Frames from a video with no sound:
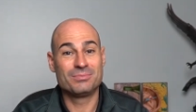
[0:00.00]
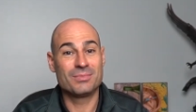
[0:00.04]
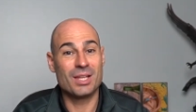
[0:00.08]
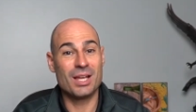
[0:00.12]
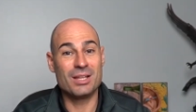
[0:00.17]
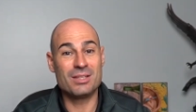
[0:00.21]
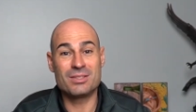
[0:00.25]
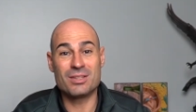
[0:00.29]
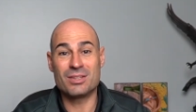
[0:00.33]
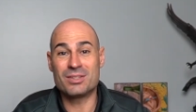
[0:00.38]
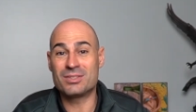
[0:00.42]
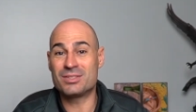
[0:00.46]

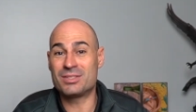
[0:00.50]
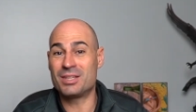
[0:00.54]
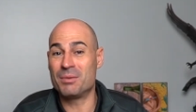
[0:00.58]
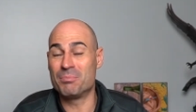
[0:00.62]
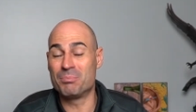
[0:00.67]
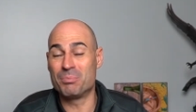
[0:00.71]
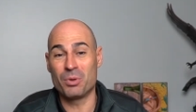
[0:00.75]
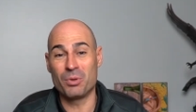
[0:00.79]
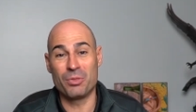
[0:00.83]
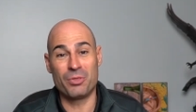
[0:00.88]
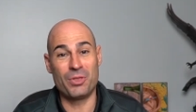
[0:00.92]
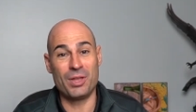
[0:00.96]
It's a
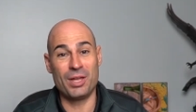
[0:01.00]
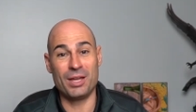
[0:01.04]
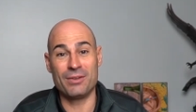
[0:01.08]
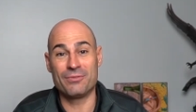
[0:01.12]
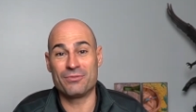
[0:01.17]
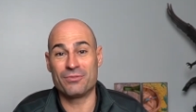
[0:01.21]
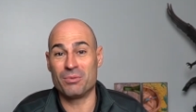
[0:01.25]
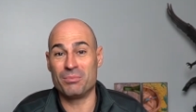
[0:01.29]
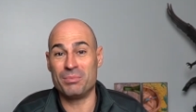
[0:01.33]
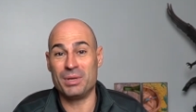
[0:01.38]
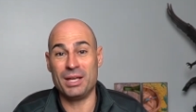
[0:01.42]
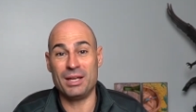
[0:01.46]
simple thing
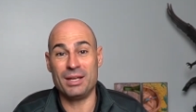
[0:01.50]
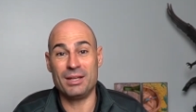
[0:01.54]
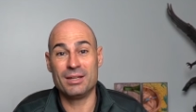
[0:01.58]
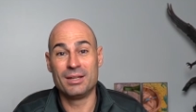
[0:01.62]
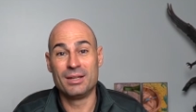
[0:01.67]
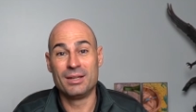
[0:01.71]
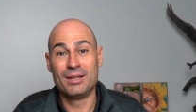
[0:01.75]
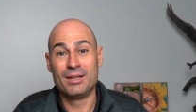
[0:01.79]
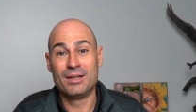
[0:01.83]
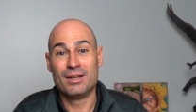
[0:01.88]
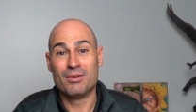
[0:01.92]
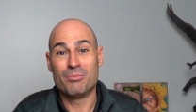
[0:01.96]
for me.
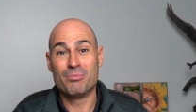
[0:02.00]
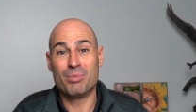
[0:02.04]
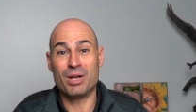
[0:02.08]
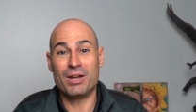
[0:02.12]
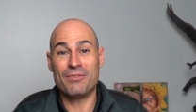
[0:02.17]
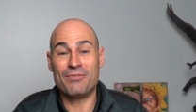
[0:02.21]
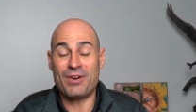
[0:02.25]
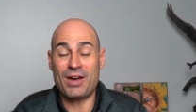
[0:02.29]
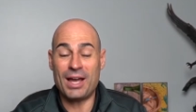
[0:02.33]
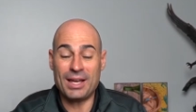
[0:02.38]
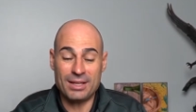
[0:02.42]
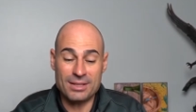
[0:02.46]
But
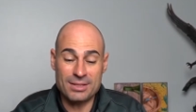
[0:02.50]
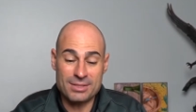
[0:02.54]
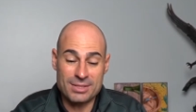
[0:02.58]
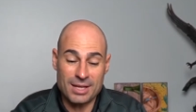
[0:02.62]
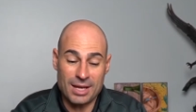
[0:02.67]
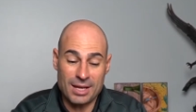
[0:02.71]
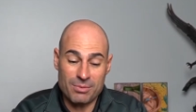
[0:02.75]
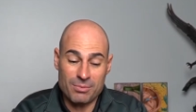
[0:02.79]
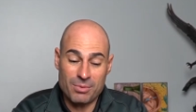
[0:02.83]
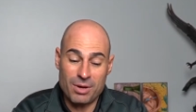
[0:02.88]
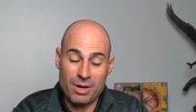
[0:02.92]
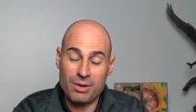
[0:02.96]
if I could
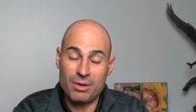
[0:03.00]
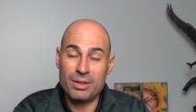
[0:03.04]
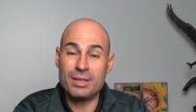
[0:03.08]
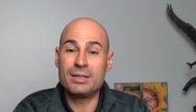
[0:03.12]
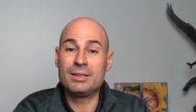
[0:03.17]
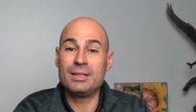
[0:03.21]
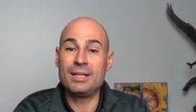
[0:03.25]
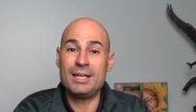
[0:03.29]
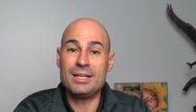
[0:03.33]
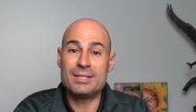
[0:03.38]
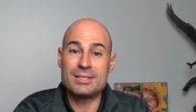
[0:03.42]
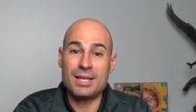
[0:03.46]
say, well, at
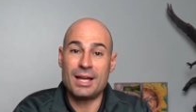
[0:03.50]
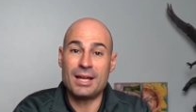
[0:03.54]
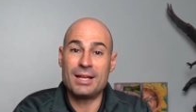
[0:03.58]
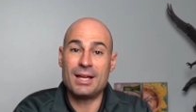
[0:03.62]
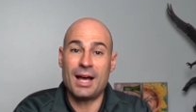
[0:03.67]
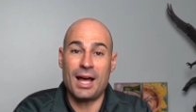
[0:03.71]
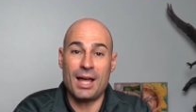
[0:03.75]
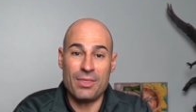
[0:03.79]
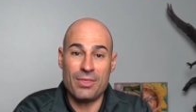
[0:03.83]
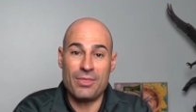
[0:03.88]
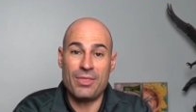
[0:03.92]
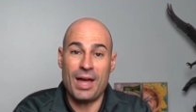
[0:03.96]
least I
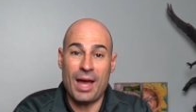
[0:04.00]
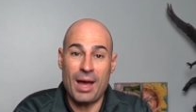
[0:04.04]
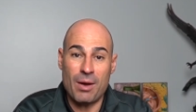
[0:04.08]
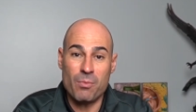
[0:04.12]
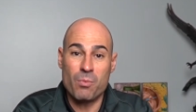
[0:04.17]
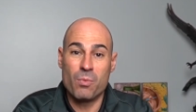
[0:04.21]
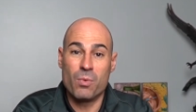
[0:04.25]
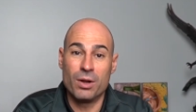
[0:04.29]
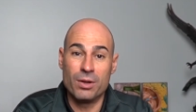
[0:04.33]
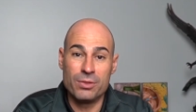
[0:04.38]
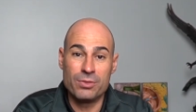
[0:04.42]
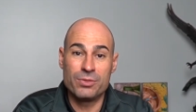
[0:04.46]
got that
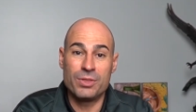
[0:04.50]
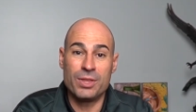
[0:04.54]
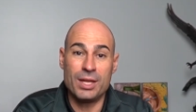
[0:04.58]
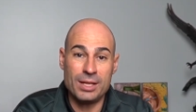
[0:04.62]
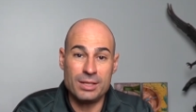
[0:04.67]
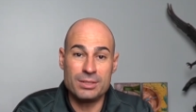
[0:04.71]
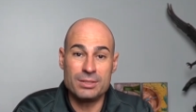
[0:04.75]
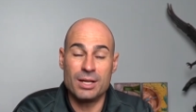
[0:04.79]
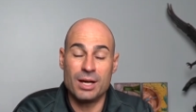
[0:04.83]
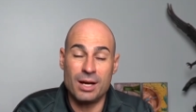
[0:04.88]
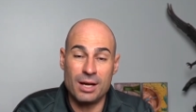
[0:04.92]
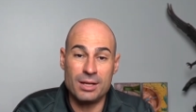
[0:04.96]
one
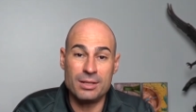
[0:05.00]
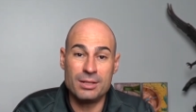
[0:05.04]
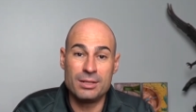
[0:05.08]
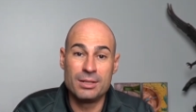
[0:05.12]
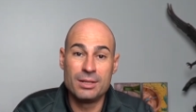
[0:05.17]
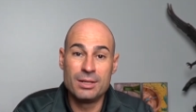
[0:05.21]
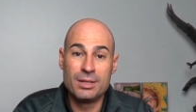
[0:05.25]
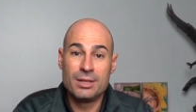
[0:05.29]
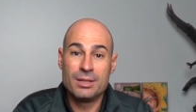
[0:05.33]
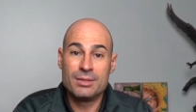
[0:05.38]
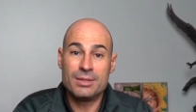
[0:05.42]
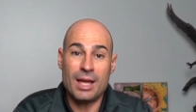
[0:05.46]
thing done,
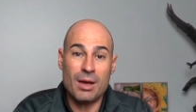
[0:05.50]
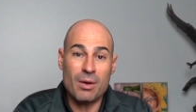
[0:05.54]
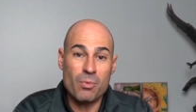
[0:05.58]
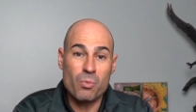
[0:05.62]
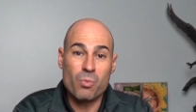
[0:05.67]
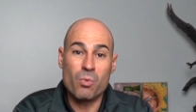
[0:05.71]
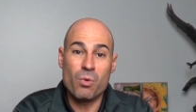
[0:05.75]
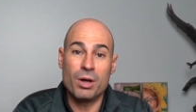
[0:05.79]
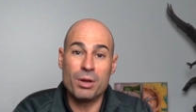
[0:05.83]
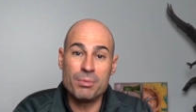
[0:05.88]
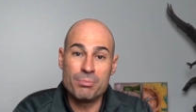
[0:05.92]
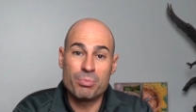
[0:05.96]
that
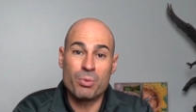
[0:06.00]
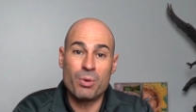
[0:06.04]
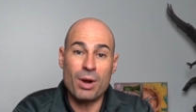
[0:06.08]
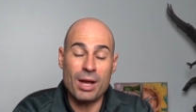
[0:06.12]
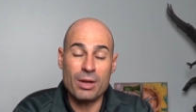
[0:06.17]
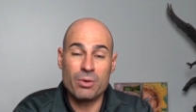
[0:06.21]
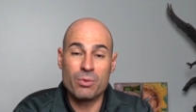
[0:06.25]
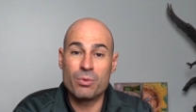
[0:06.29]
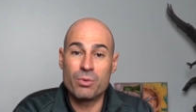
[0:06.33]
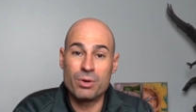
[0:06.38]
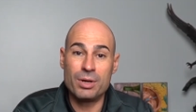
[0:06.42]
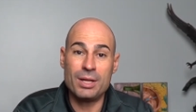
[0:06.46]
one
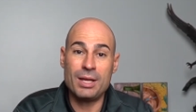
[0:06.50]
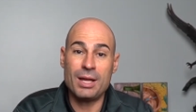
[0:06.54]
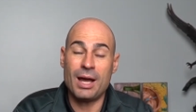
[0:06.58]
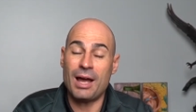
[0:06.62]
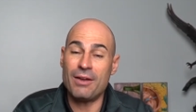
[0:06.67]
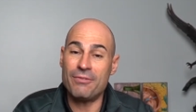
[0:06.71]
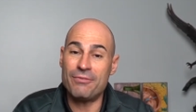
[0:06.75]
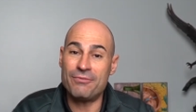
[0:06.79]
priority, I